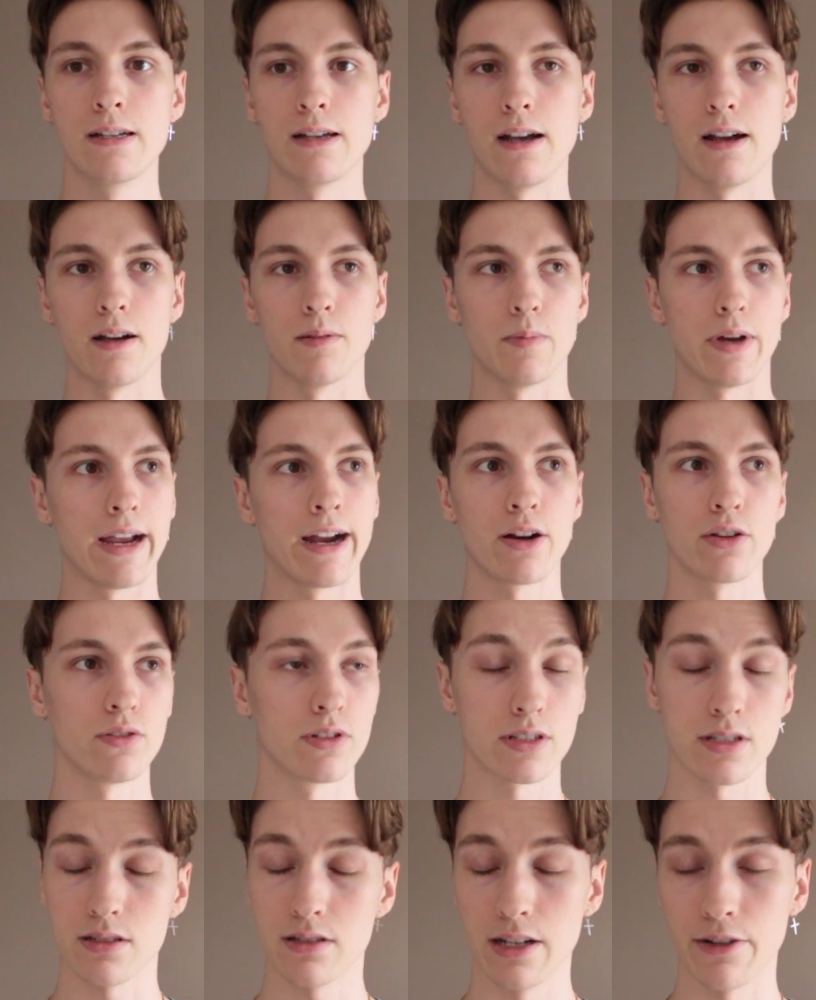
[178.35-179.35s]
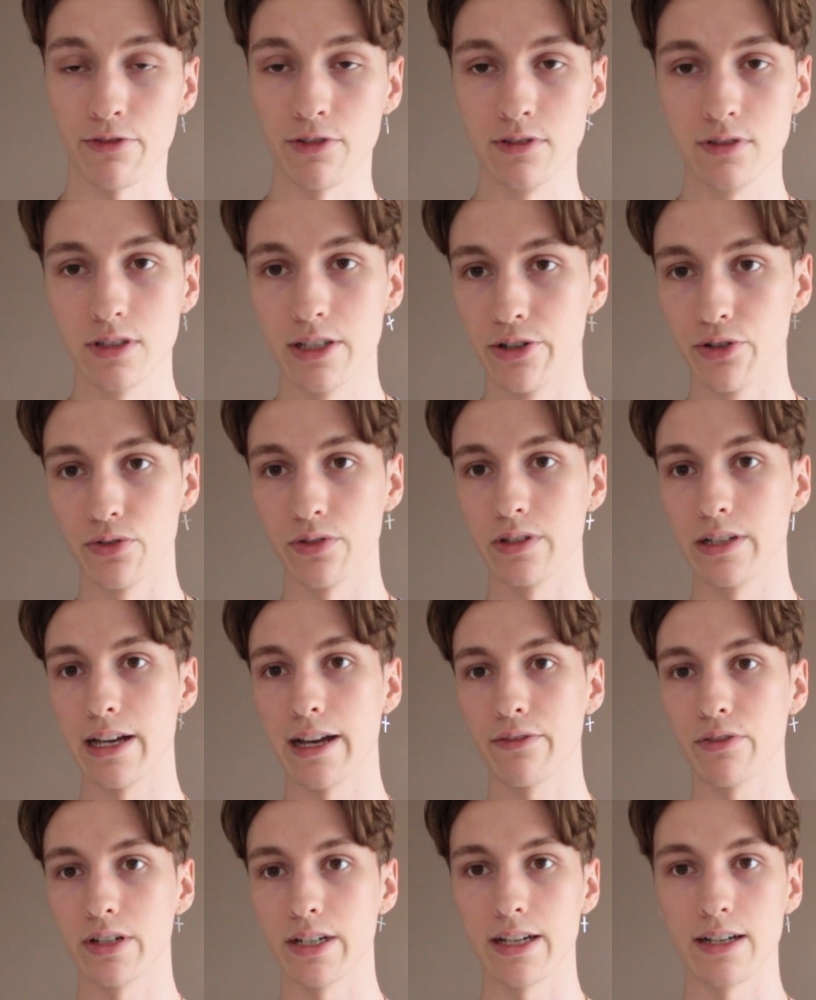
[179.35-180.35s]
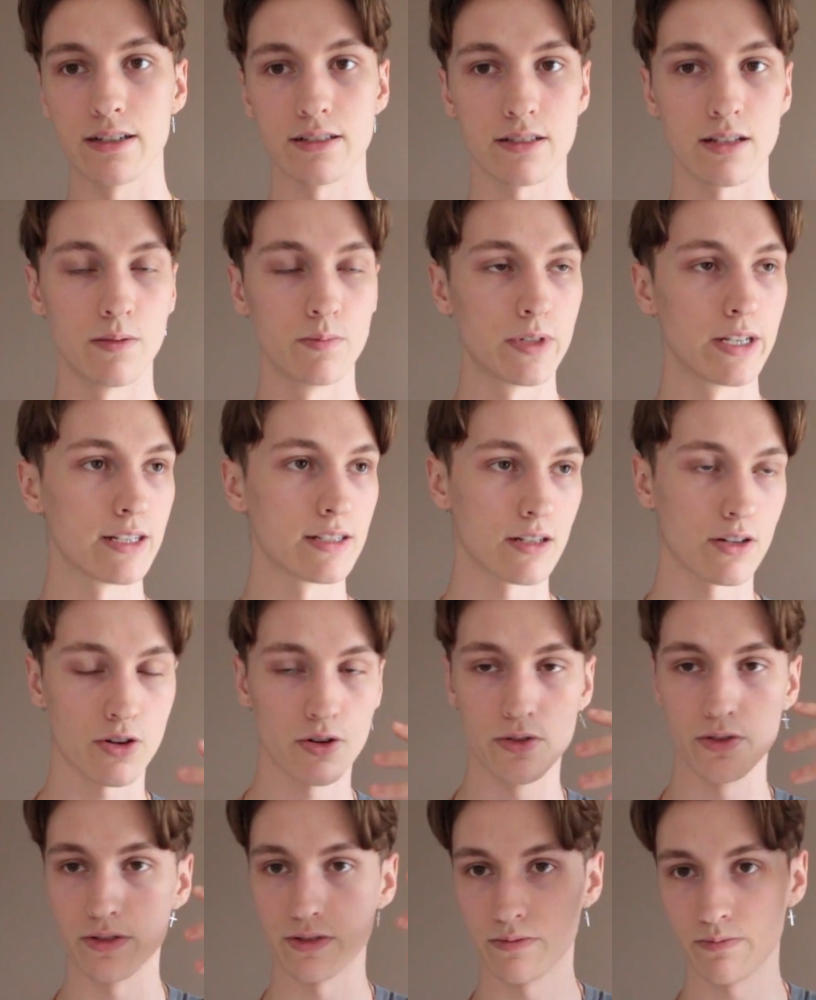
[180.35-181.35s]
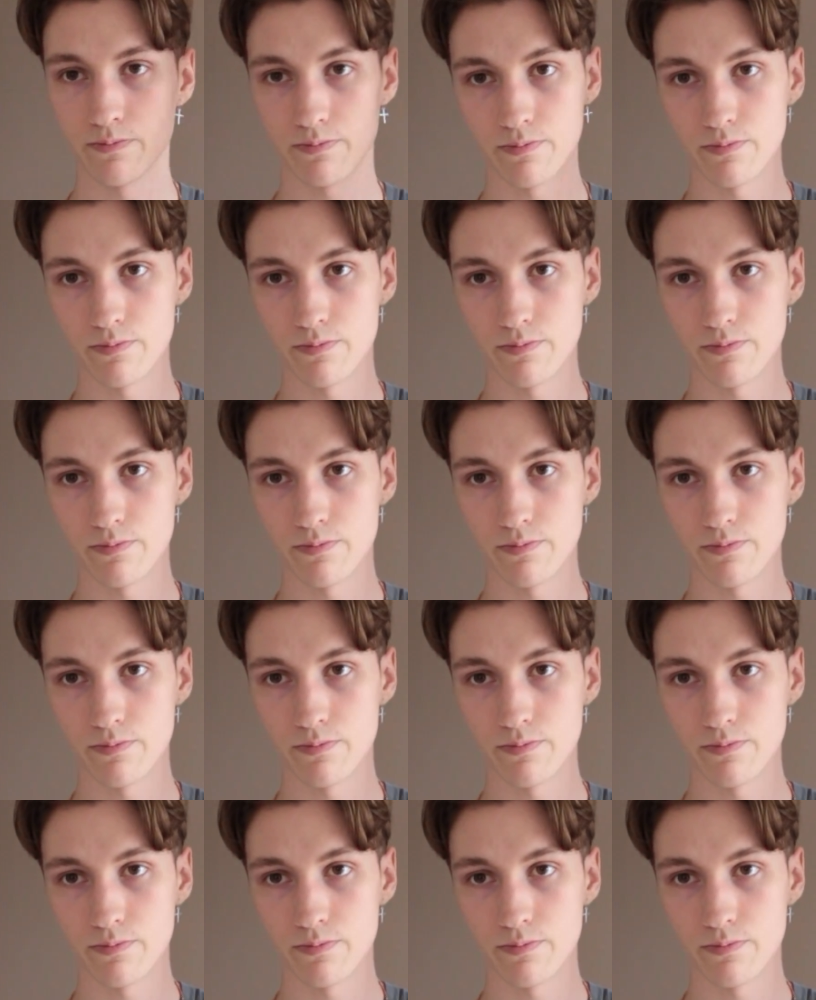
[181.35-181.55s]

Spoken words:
My hair looks different literally every day. Some days it curls,